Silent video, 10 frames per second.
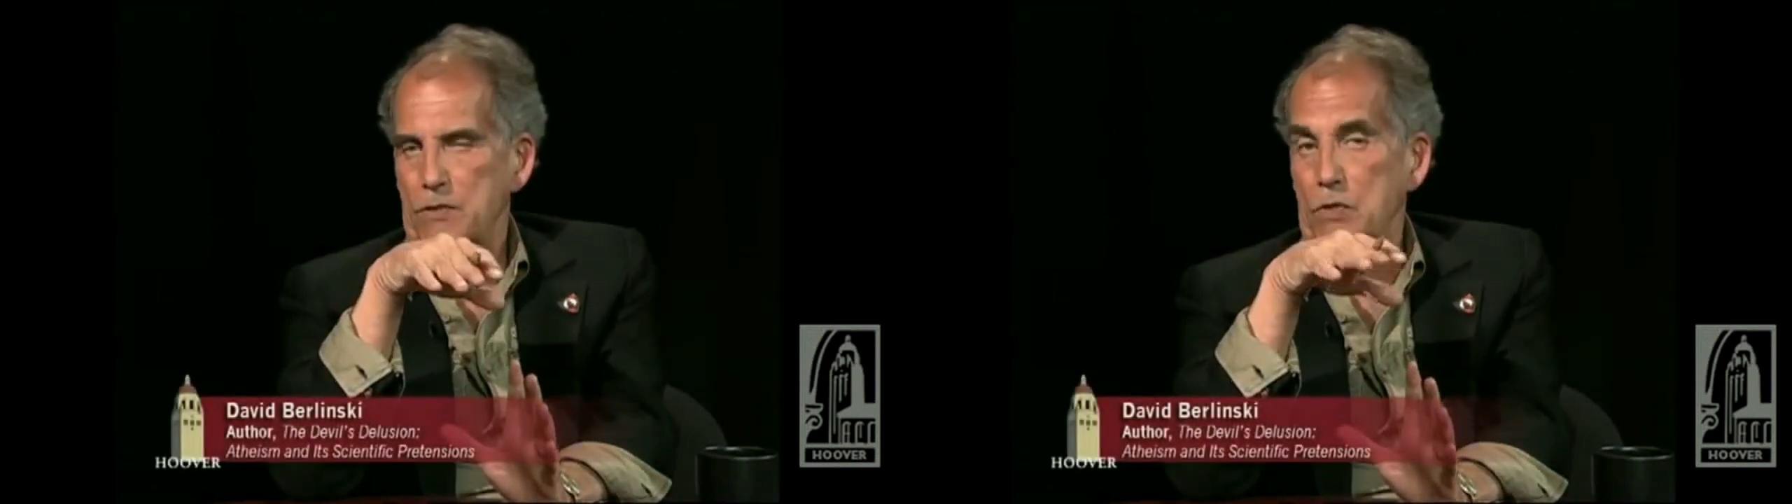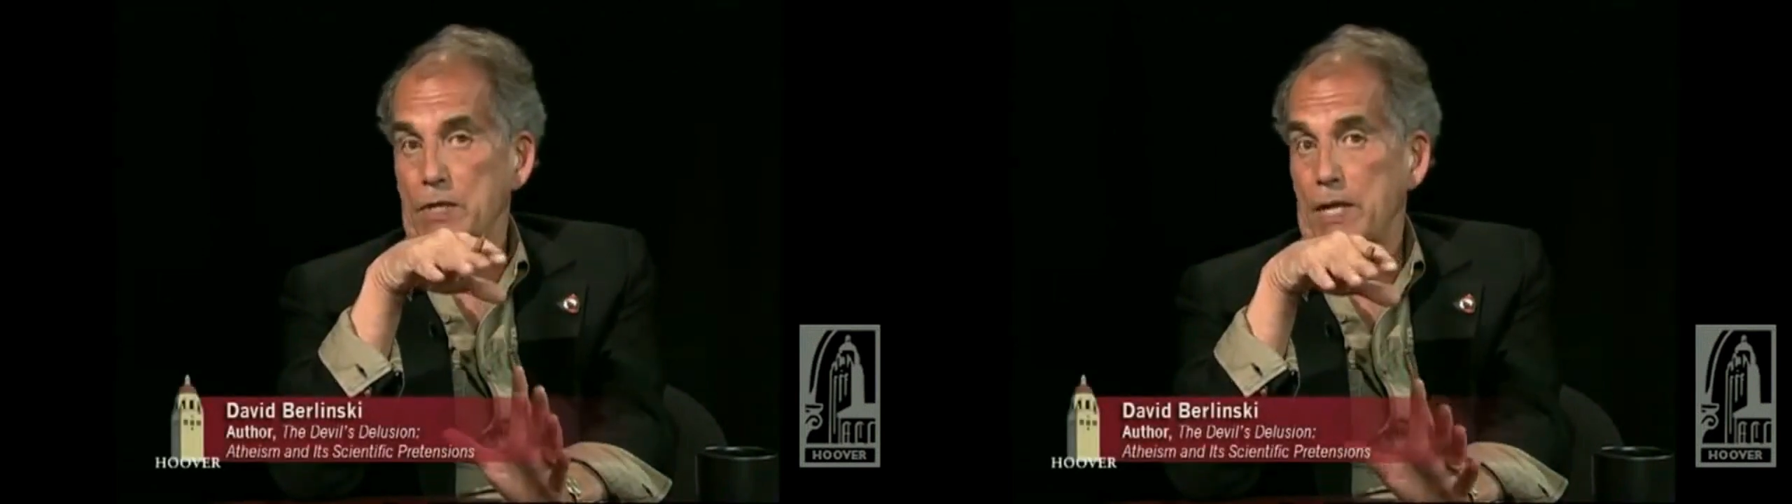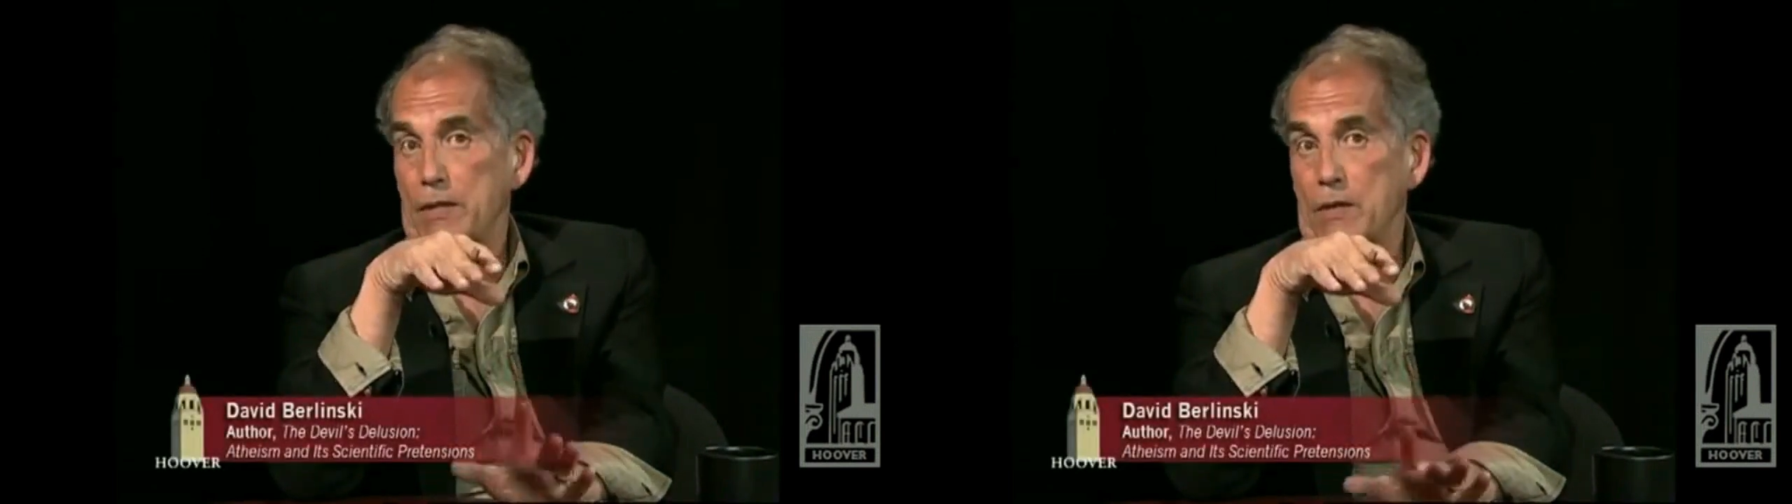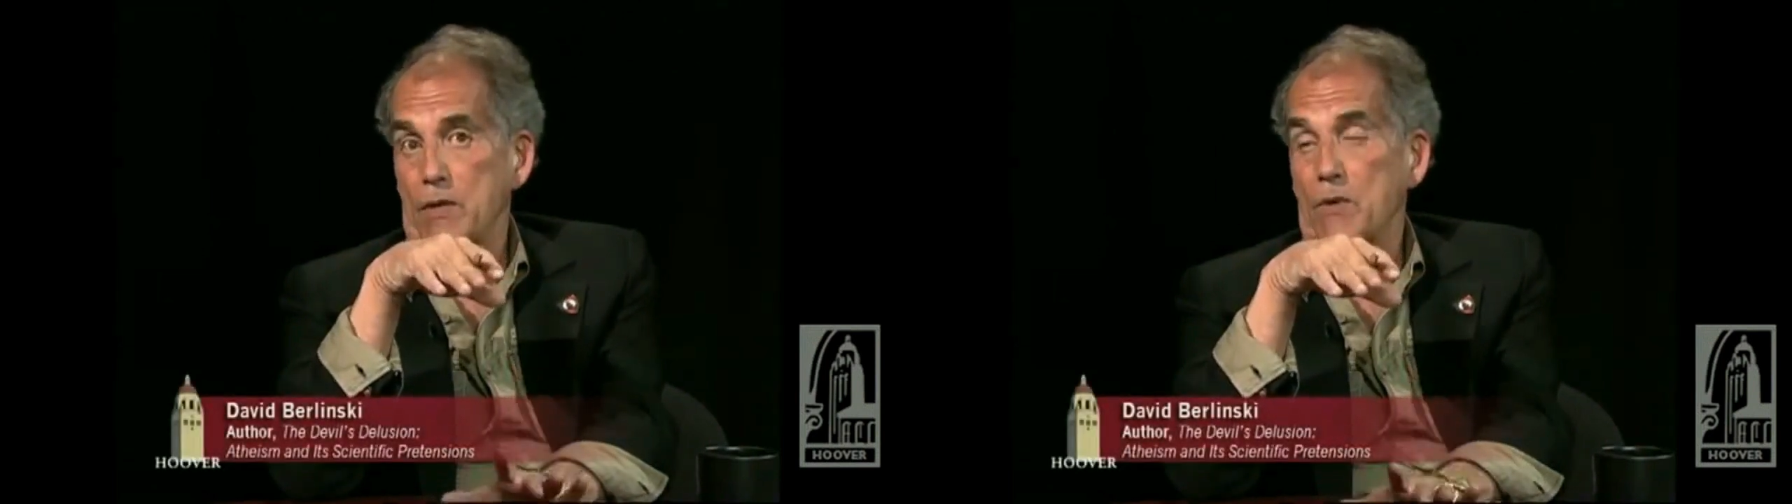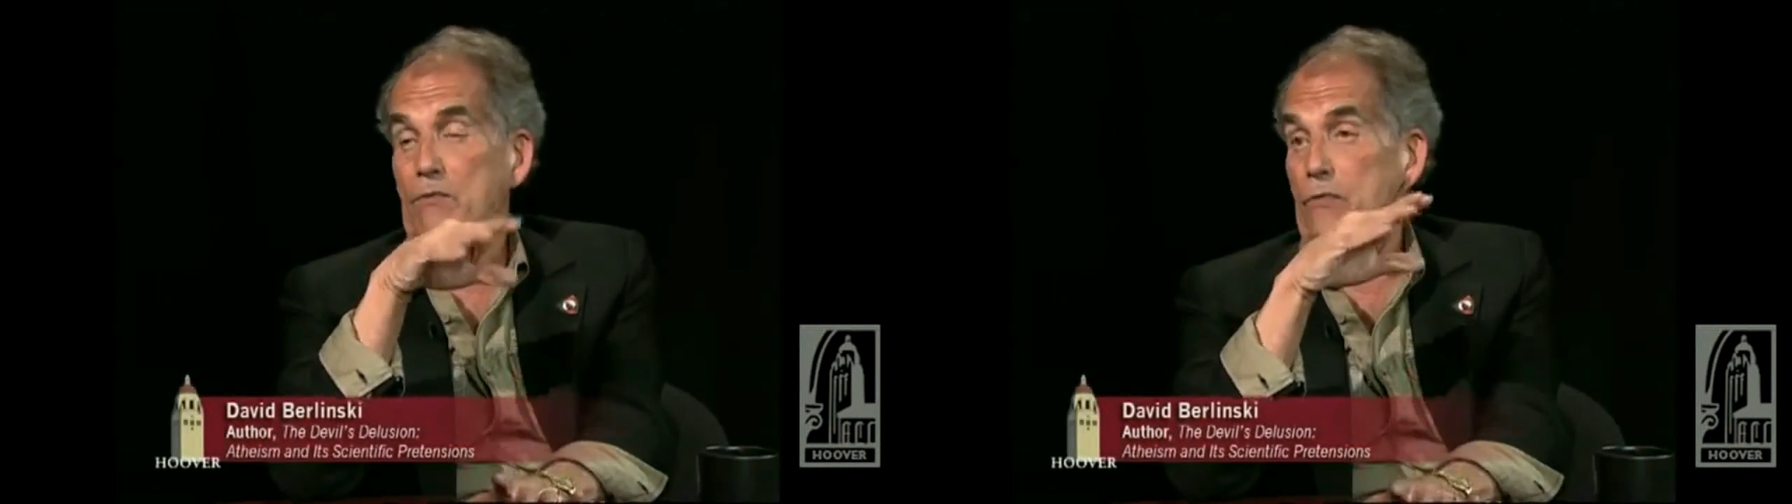certainly not the only one.